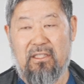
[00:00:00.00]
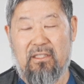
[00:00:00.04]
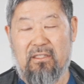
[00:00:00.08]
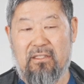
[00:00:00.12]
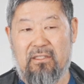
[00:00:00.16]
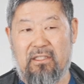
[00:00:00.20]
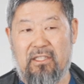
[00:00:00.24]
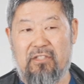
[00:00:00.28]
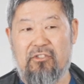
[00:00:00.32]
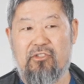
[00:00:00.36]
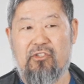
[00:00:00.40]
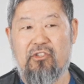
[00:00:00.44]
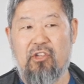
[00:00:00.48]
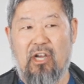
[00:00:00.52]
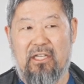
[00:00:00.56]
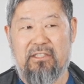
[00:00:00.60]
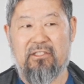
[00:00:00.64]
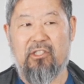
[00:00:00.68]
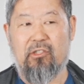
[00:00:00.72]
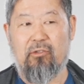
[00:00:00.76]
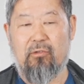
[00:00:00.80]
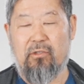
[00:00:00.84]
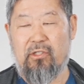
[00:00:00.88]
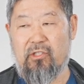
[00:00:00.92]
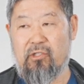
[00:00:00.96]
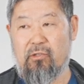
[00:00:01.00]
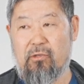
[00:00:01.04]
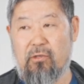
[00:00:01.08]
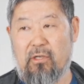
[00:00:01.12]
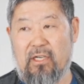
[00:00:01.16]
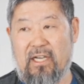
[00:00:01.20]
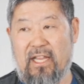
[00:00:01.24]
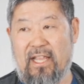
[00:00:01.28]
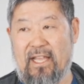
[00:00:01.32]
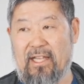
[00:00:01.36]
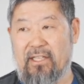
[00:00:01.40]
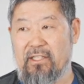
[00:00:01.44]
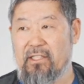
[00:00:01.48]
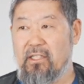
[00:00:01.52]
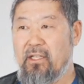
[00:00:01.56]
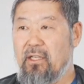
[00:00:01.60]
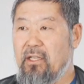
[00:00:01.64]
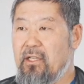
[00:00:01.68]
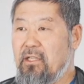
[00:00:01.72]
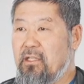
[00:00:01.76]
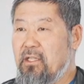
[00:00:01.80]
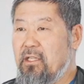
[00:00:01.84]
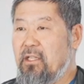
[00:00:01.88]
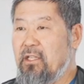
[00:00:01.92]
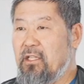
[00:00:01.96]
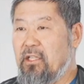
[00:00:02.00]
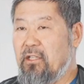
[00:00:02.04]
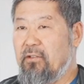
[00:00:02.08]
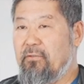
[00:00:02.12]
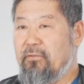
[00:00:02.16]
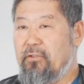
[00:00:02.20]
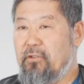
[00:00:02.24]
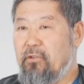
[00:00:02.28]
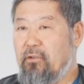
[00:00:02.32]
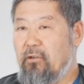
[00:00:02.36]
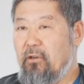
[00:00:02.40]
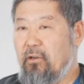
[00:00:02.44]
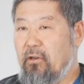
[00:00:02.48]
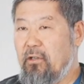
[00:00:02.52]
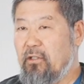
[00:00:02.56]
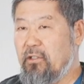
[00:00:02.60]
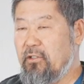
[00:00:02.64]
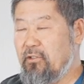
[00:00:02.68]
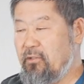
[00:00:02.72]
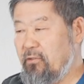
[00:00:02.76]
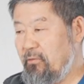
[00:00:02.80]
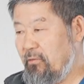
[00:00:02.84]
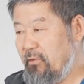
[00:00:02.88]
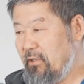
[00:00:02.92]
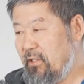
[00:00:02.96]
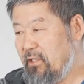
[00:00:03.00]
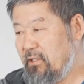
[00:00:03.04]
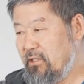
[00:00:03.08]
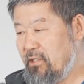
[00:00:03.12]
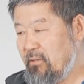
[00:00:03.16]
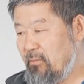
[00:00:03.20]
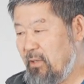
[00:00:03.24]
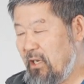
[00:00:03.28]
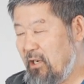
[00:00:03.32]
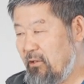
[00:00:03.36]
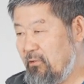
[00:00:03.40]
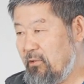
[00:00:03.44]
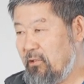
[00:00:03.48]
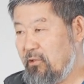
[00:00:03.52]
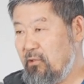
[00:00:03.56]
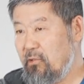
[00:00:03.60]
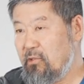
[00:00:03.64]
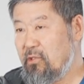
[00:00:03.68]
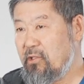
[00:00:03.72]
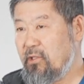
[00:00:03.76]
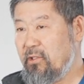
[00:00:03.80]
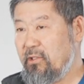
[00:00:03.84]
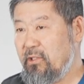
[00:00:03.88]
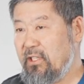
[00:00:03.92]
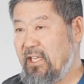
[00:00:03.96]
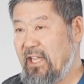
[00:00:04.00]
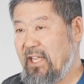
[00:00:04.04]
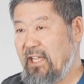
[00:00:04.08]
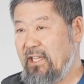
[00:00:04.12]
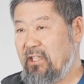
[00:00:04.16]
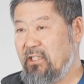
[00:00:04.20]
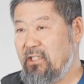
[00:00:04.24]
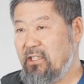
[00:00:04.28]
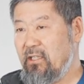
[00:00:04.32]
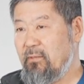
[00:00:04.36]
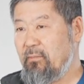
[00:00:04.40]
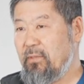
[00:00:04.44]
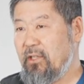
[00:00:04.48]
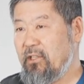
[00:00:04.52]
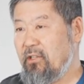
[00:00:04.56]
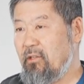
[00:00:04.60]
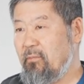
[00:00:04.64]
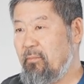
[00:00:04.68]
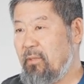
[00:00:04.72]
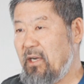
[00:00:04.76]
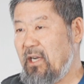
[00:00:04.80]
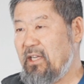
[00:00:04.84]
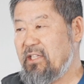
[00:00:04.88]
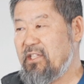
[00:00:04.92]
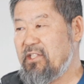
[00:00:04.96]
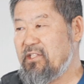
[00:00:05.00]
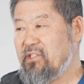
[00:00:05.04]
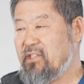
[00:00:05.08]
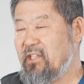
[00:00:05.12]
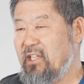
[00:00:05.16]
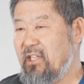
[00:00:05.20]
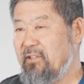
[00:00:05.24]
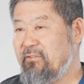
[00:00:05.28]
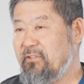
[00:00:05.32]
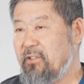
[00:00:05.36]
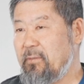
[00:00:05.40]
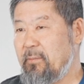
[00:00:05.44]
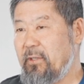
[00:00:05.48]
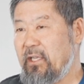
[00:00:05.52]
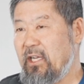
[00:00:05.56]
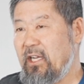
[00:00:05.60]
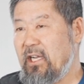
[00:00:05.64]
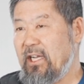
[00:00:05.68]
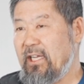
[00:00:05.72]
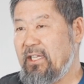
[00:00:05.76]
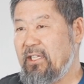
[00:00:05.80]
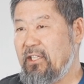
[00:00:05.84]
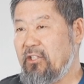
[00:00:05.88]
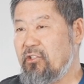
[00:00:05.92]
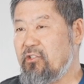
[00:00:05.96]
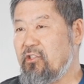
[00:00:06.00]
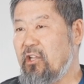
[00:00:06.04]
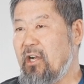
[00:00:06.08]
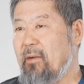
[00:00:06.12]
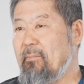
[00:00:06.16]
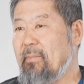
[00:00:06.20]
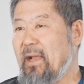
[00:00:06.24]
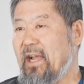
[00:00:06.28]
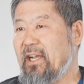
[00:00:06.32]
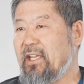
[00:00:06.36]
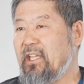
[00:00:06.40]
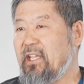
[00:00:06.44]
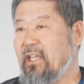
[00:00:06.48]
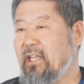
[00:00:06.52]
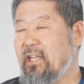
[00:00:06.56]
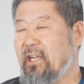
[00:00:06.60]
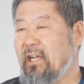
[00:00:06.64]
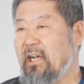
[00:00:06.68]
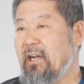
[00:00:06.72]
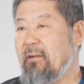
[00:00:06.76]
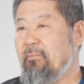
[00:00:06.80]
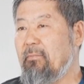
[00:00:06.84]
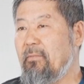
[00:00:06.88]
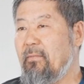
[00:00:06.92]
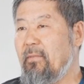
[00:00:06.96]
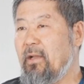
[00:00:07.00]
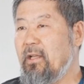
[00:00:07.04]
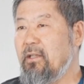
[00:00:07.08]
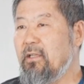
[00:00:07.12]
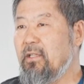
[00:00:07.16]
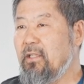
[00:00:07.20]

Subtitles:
is not going to your hand. If you only do this, the power goes to your hand, but your body is left behind, it's not backing it up.